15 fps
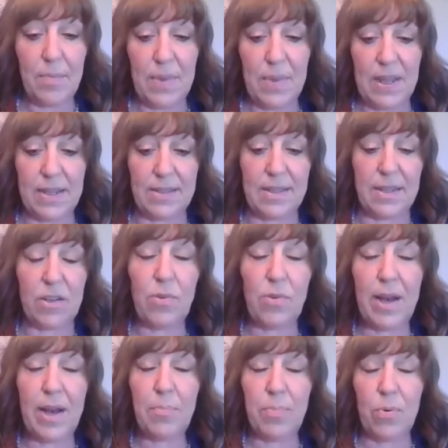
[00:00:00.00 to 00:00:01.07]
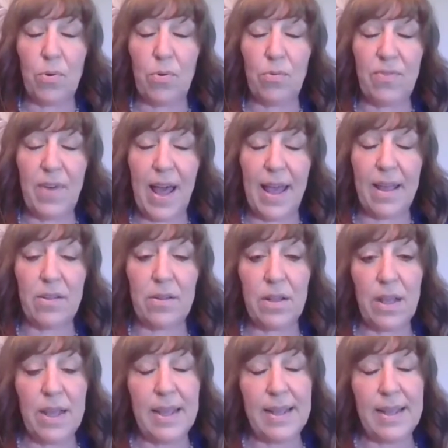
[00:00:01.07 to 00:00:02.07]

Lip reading: because the credit profile